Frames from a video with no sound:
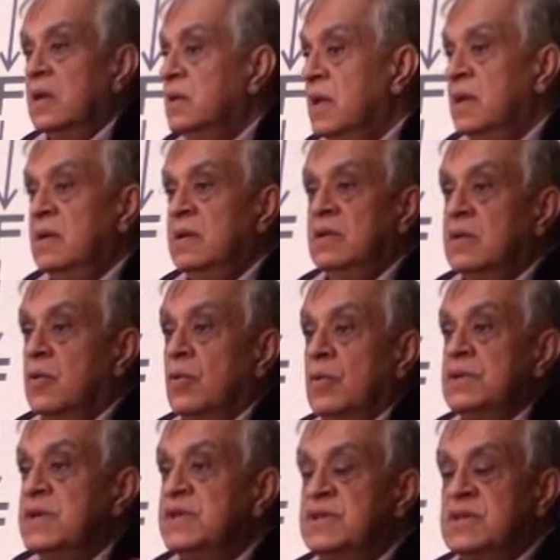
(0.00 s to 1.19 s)
then the whole
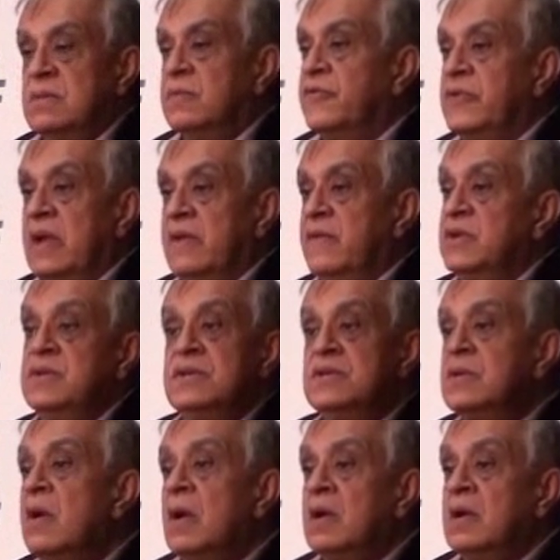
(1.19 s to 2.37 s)
system of salvation is
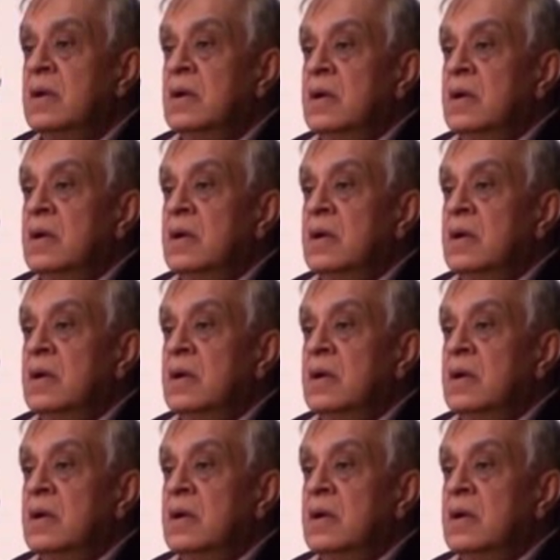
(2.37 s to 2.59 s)
gone.